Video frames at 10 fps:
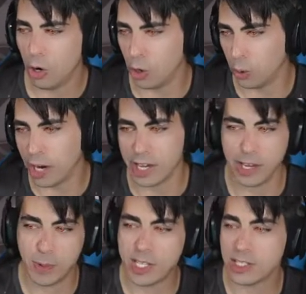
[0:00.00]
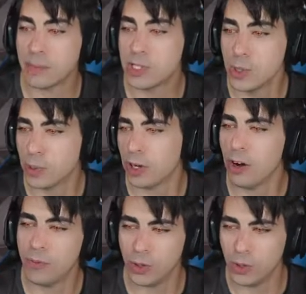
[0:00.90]
All right, and because I'm super
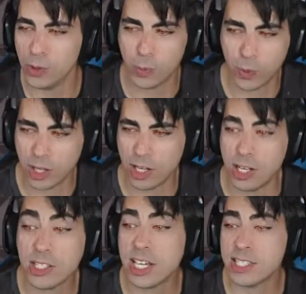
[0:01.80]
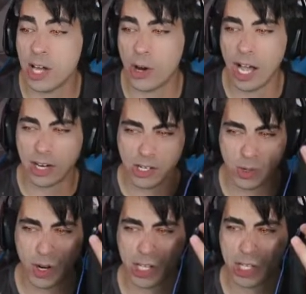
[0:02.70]
helpful, we're gonna test out how to do
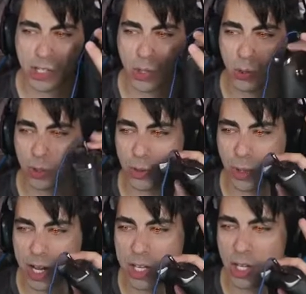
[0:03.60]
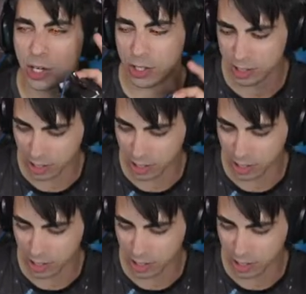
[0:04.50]
it on a controller right here